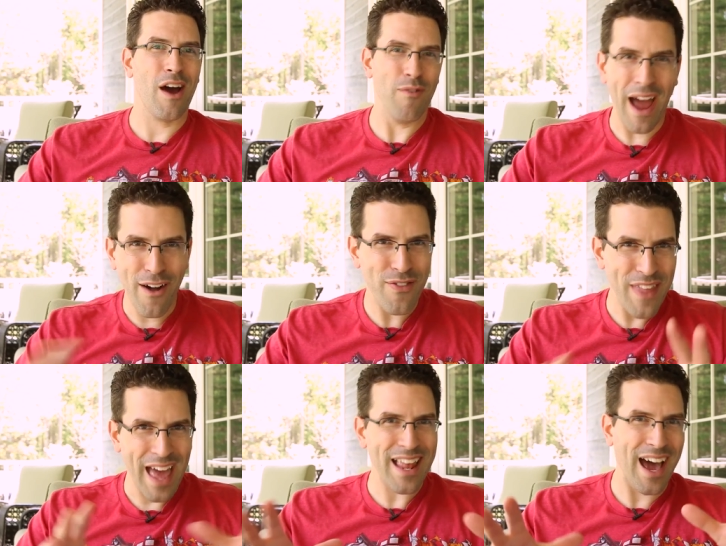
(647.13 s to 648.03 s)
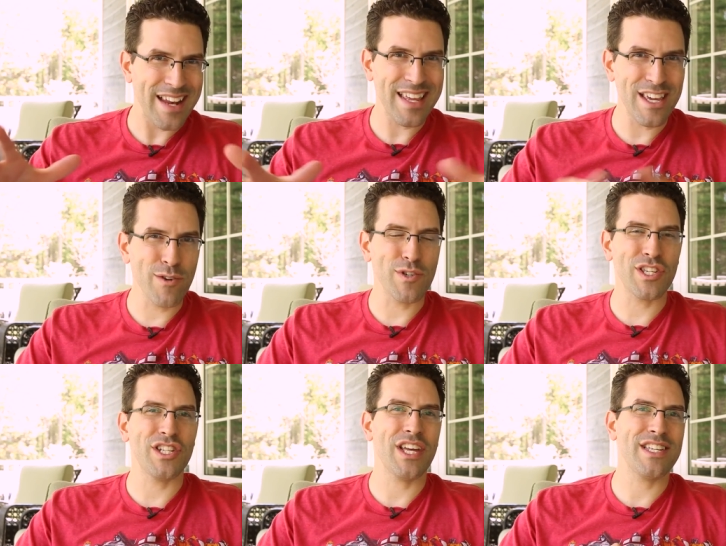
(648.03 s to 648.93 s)
around that idea you were
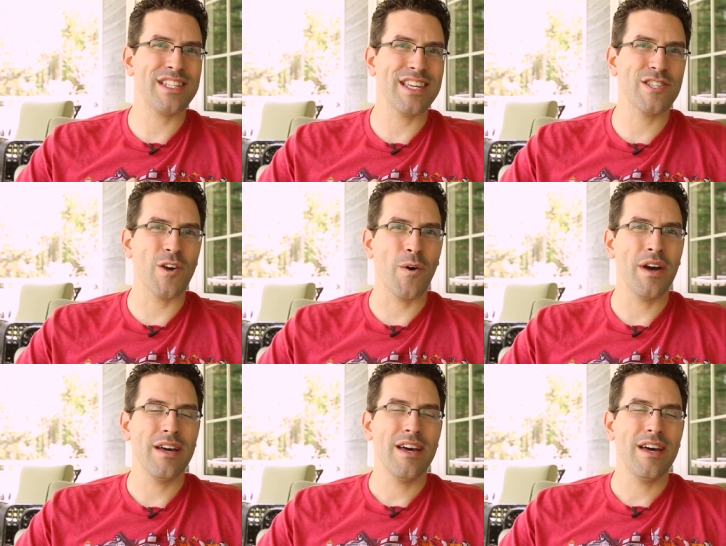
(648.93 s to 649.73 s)
suggesting, so